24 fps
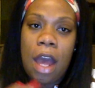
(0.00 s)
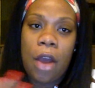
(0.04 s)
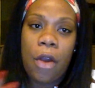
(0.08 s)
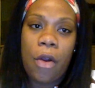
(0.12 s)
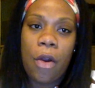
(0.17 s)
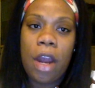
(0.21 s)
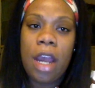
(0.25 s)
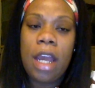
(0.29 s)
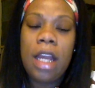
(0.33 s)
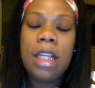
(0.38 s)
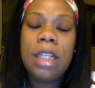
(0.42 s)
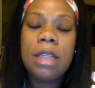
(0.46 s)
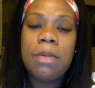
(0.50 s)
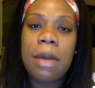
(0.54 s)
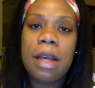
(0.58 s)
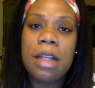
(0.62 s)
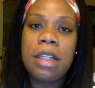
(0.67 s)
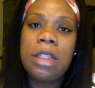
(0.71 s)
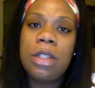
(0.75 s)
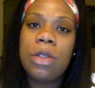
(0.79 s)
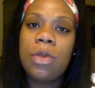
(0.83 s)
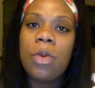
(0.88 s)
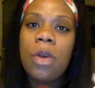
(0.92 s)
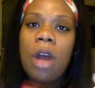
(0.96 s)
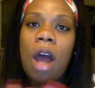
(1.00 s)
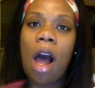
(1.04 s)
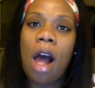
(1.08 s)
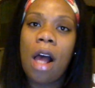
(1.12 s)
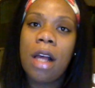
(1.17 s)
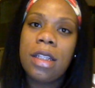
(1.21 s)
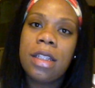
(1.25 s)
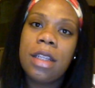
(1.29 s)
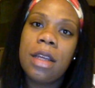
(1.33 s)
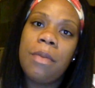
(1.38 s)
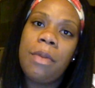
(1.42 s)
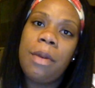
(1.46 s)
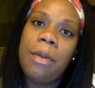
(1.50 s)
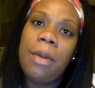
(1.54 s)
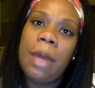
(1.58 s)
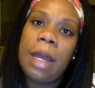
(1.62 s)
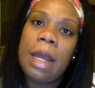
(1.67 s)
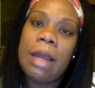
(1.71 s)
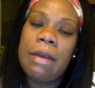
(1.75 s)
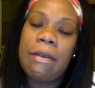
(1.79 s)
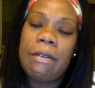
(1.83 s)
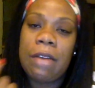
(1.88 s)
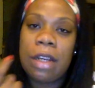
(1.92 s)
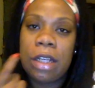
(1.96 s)
Green spaces would also be
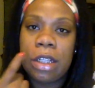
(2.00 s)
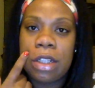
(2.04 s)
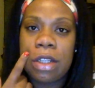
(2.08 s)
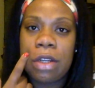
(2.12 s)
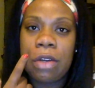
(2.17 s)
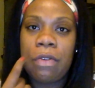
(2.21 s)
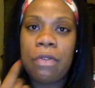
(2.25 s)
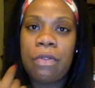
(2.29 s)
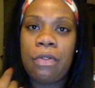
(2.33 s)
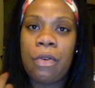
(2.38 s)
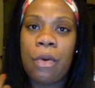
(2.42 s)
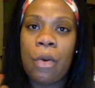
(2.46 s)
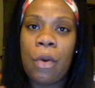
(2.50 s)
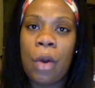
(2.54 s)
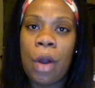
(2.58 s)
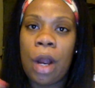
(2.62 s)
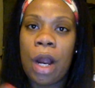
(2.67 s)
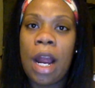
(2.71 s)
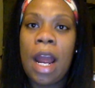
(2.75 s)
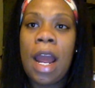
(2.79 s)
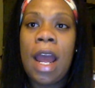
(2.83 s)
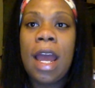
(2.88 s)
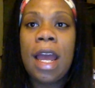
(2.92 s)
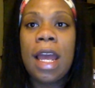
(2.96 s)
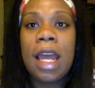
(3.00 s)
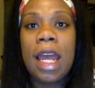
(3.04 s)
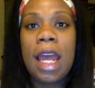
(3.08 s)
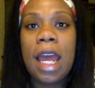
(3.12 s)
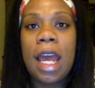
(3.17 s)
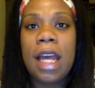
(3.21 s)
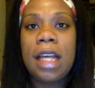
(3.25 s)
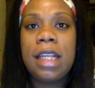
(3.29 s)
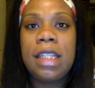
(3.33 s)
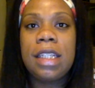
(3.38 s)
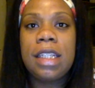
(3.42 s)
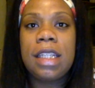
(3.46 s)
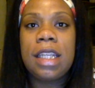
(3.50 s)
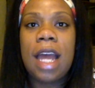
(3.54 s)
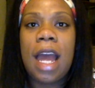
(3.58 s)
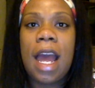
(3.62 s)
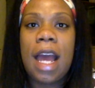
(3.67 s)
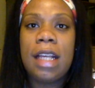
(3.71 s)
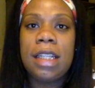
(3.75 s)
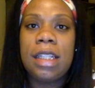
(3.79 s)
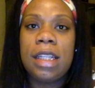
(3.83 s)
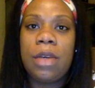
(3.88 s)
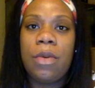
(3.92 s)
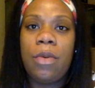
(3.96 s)
beneficial for guests,
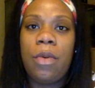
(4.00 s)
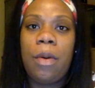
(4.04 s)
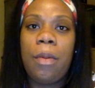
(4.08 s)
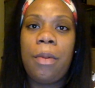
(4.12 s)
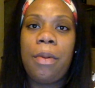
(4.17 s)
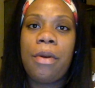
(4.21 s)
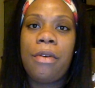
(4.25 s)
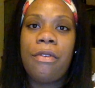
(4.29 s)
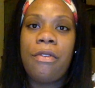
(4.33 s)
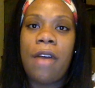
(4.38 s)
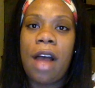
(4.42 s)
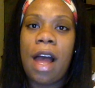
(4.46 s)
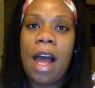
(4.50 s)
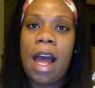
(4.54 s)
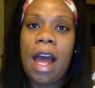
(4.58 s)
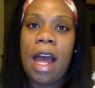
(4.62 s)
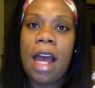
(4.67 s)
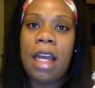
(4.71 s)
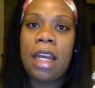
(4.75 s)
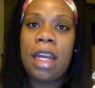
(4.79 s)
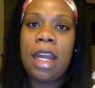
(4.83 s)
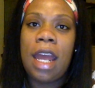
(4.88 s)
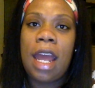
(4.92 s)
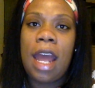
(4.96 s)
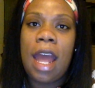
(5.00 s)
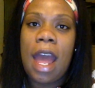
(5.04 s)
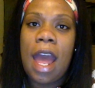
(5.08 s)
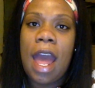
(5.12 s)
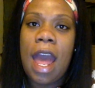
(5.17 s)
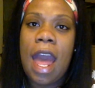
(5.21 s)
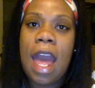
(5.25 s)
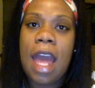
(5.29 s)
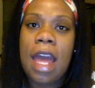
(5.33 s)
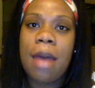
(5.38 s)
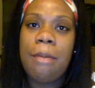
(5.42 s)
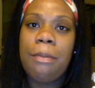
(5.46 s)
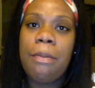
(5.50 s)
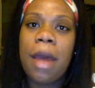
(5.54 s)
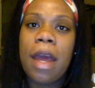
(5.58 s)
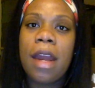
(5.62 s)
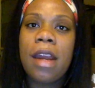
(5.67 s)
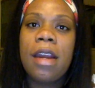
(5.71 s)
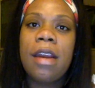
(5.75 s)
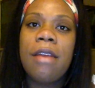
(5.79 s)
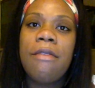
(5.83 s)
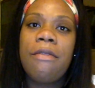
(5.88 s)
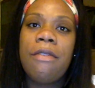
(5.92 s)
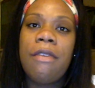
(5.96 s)
as it will provide a
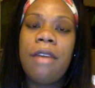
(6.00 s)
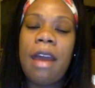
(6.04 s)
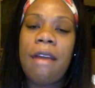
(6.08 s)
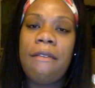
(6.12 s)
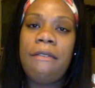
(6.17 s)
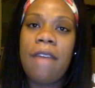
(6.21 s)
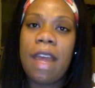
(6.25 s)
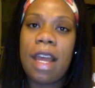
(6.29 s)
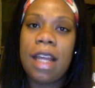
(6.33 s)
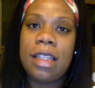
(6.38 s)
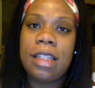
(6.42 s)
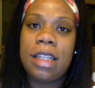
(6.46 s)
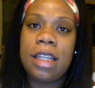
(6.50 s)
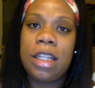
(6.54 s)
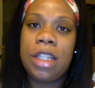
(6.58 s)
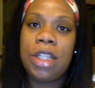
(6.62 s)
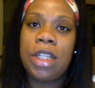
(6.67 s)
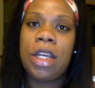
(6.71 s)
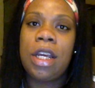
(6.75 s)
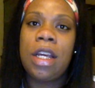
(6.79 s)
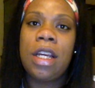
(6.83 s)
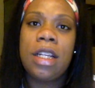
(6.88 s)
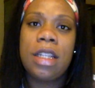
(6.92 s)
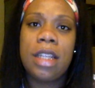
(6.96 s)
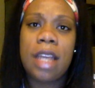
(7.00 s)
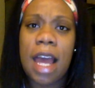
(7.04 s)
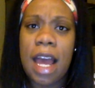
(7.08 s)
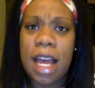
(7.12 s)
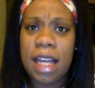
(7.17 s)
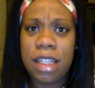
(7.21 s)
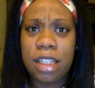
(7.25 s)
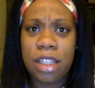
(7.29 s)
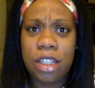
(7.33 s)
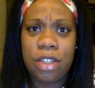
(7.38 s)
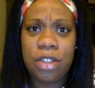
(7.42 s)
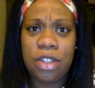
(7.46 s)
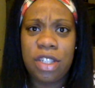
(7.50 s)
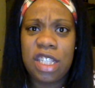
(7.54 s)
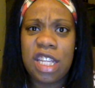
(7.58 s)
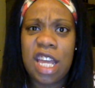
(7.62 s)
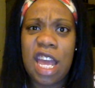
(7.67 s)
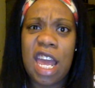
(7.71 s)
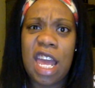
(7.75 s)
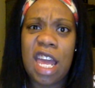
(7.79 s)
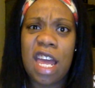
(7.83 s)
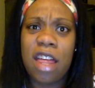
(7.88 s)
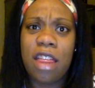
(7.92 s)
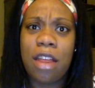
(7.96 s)
competitive advantage as to
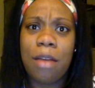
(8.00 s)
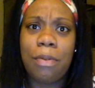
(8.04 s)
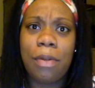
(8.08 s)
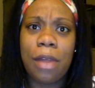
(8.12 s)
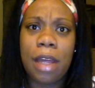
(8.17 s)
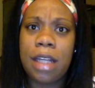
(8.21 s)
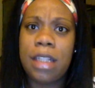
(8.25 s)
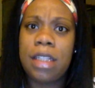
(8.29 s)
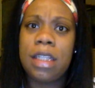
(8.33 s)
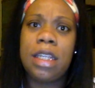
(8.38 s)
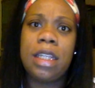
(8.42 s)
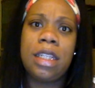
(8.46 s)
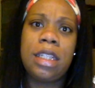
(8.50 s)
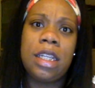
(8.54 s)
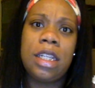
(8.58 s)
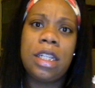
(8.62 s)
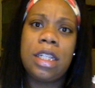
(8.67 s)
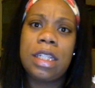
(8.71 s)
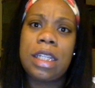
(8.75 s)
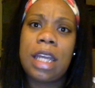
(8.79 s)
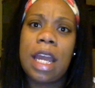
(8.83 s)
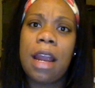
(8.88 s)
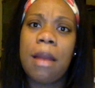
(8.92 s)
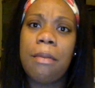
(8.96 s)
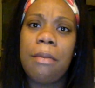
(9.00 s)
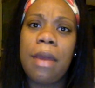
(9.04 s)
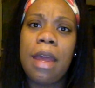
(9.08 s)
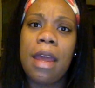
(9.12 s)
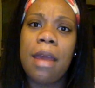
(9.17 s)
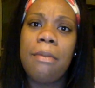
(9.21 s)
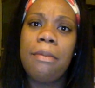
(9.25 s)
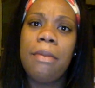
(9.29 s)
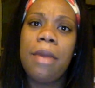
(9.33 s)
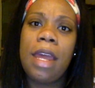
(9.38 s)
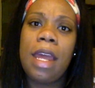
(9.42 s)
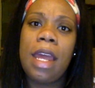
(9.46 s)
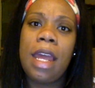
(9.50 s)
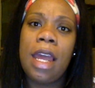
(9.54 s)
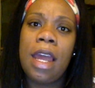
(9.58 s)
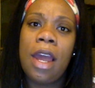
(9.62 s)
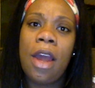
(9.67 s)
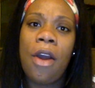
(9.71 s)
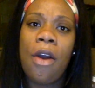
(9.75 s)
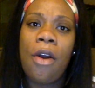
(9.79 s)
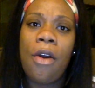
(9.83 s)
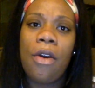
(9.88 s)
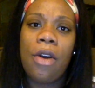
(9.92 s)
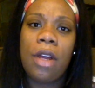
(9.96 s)
staying other places such as Airbnb
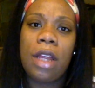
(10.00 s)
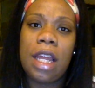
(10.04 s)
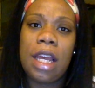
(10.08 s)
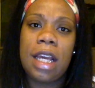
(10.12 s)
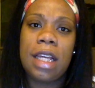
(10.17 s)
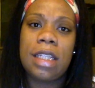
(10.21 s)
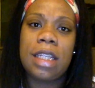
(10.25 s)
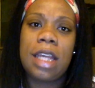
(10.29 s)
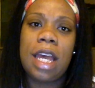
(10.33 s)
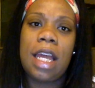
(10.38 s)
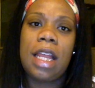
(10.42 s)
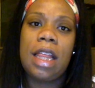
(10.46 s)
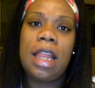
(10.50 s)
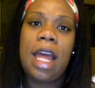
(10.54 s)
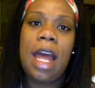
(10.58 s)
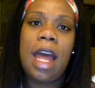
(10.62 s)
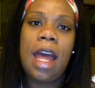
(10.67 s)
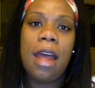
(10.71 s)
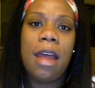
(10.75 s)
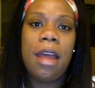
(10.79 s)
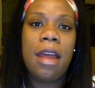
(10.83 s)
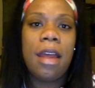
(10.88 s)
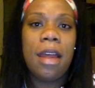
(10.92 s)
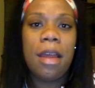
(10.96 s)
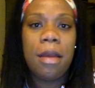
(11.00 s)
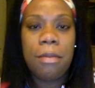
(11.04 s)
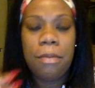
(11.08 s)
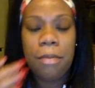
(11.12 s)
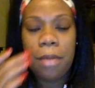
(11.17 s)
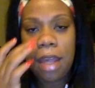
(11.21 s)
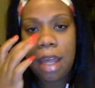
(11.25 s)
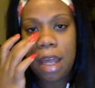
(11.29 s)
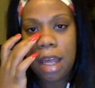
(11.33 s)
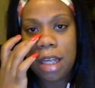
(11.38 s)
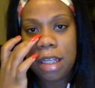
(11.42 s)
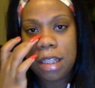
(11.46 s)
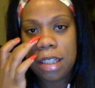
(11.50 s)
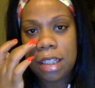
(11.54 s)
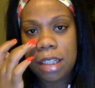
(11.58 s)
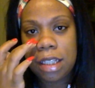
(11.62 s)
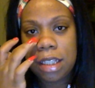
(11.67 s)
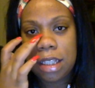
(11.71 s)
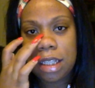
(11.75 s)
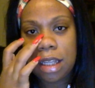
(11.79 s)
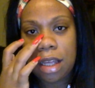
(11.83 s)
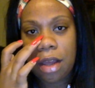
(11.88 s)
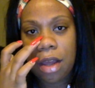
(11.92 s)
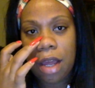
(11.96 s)
or things like that,
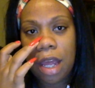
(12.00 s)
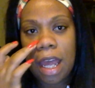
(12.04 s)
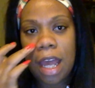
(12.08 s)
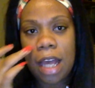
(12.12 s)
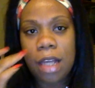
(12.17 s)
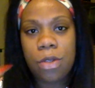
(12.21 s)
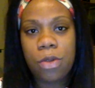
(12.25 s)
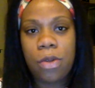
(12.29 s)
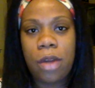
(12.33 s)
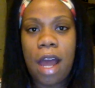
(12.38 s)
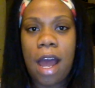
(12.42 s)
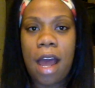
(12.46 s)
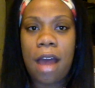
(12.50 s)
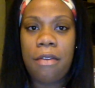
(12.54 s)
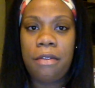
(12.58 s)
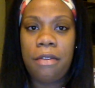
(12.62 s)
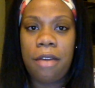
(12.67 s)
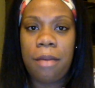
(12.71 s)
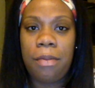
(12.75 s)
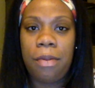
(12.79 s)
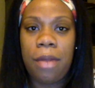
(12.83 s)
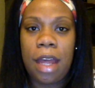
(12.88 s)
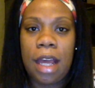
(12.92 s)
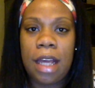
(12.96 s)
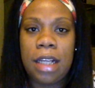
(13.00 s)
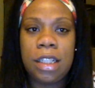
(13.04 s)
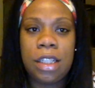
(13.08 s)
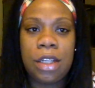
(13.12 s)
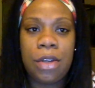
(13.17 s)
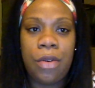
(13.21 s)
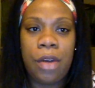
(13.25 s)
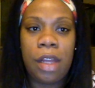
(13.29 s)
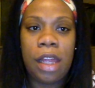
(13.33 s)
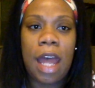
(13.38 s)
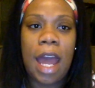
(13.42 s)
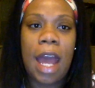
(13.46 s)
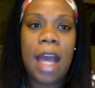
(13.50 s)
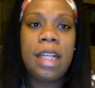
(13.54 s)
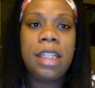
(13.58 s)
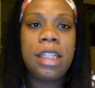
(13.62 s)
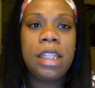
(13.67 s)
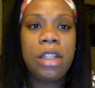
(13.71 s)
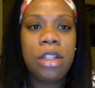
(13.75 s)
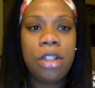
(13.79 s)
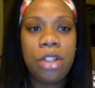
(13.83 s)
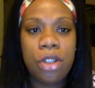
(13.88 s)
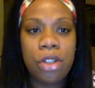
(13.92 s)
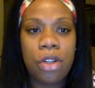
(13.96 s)
because guests will have a place to
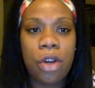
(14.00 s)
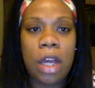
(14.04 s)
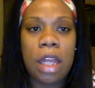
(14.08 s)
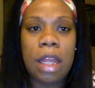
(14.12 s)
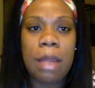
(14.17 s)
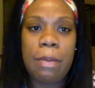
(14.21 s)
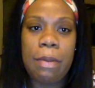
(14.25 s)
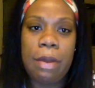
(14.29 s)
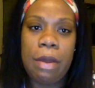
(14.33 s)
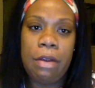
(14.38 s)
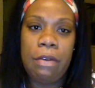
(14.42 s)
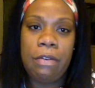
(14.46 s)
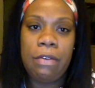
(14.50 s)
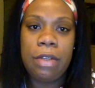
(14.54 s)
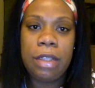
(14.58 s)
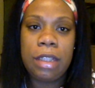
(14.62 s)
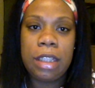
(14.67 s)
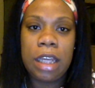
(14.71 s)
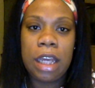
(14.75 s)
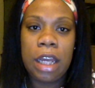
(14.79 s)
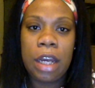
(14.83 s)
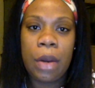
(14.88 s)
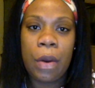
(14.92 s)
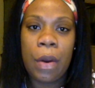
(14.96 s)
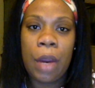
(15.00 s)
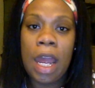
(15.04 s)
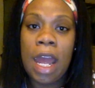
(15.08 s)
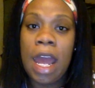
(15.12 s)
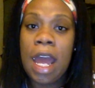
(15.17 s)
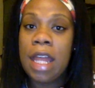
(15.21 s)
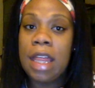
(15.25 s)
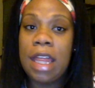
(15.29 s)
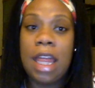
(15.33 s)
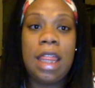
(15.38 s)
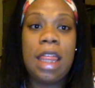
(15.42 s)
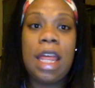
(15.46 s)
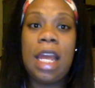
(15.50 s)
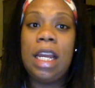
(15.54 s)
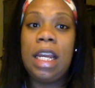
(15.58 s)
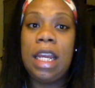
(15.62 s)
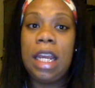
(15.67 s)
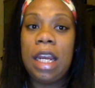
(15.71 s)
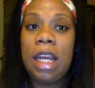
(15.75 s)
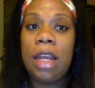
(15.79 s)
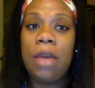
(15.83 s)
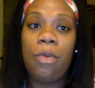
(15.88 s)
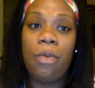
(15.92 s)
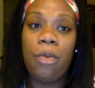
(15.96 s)
relax and enjoy the beautiful scenery that
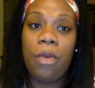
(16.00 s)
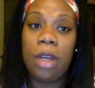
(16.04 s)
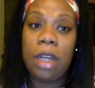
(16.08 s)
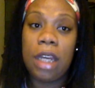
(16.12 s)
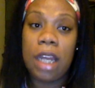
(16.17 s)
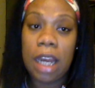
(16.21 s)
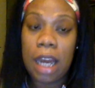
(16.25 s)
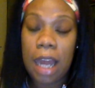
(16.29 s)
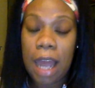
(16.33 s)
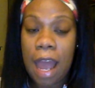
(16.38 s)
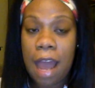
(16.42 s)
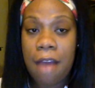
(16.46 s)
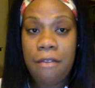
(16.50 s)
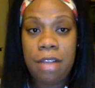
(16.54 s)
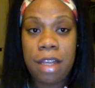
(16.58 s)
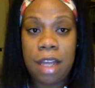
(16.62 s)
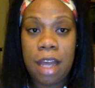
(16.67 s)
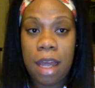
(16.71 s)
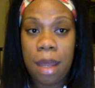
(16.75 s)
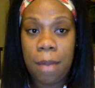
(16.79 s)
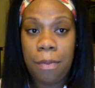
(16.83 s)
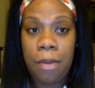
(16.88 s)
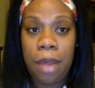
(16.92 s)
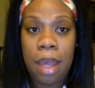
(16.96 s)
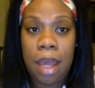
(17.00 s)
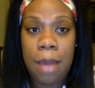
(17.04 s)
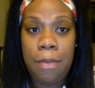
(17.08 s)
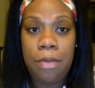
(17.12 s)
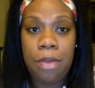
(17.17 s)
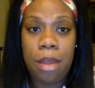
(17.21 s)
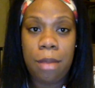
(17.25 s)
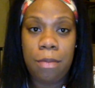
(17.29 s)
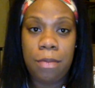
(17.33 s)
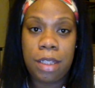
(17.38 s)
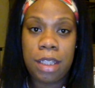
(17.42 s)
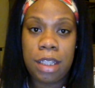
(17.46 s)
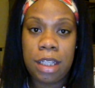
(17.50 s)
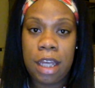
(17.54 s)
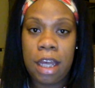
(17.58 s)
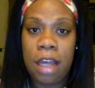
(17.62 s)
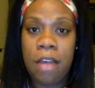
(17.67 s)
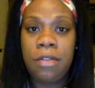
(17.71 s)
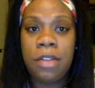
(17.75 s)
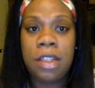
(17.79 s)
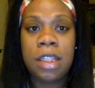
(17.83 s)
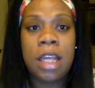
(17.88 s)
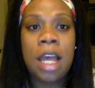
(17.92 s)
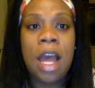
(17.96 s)
they didn't have to upkeep
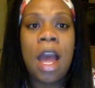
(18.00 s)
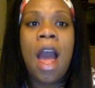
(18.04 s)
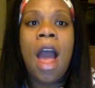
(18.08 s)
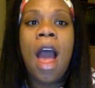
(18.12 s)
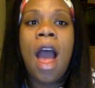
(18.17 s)
themselves.